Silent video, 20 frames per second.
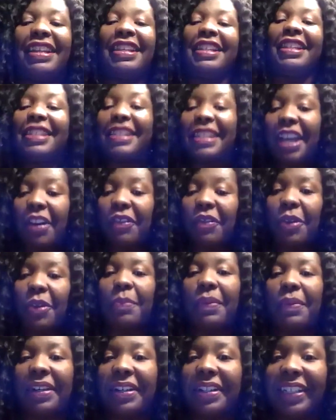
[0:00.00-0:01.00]
in several
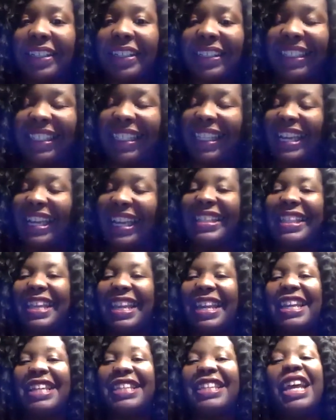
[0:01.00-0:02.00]
books and
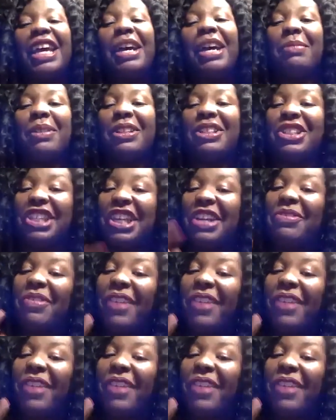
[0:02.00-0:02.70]
things, but she